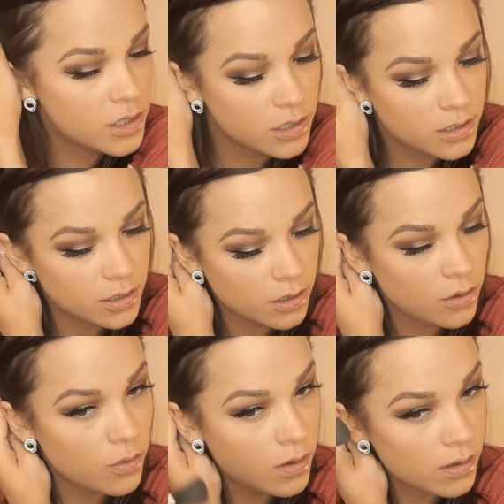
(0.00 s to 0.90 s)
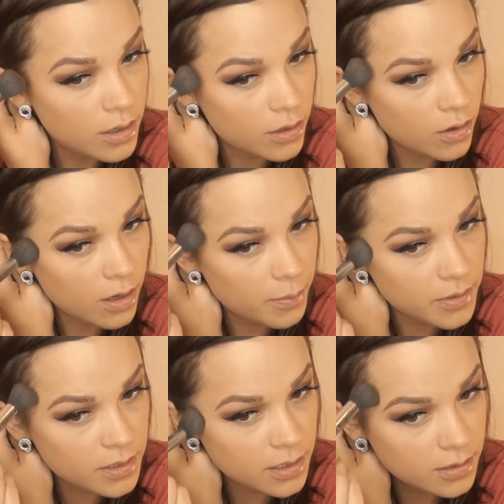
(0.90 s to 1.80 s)
Sure to go, you know, up
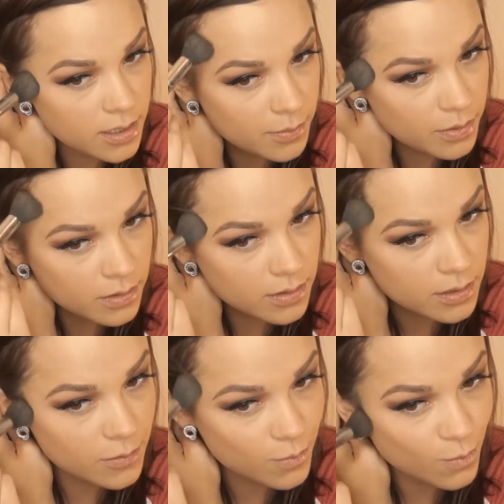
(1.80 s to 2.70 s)
into your temples.